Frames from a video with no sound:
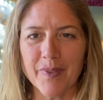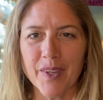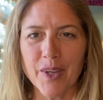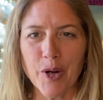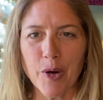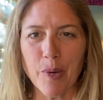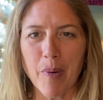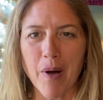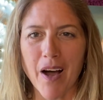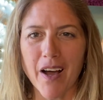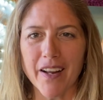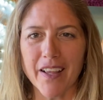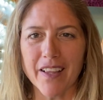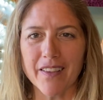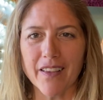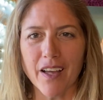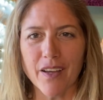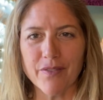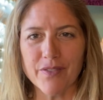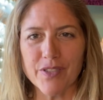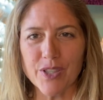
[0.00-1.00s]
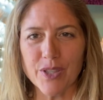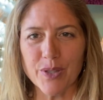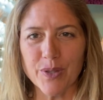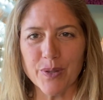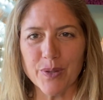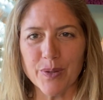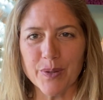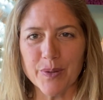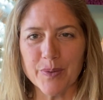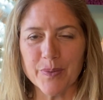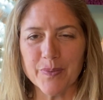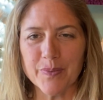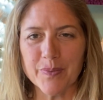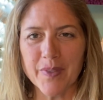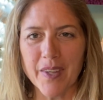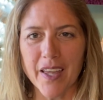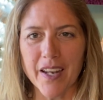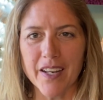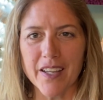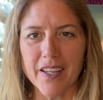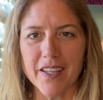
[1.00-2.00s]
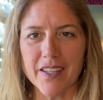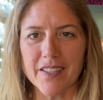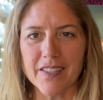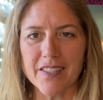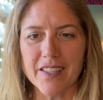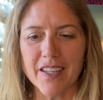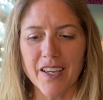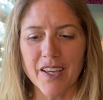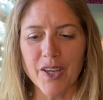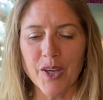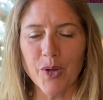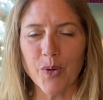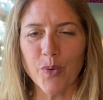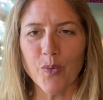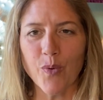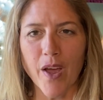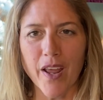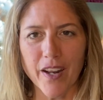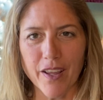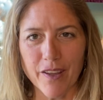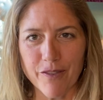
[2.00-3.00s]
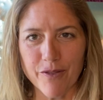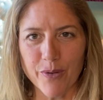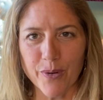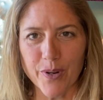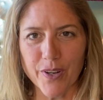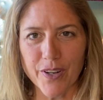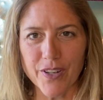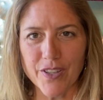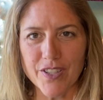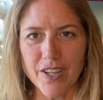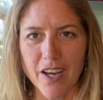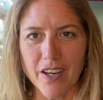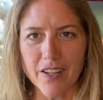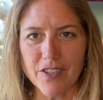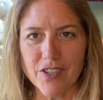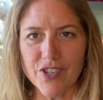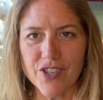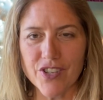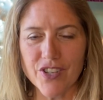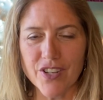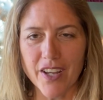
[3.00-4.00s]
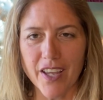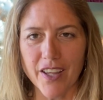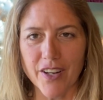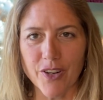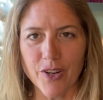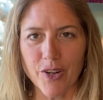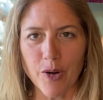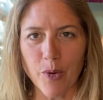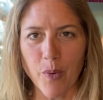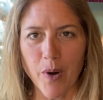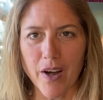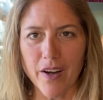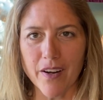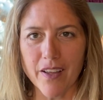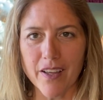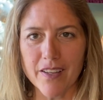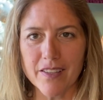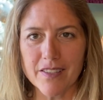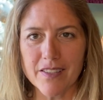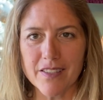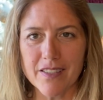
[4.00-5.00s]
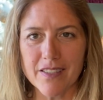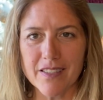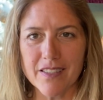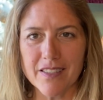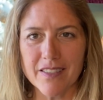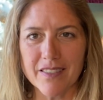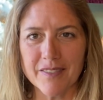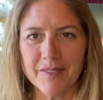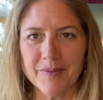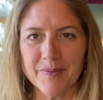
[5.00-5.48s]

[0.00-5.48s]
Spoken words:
Your body loves you and is ready for your touch and your awareness.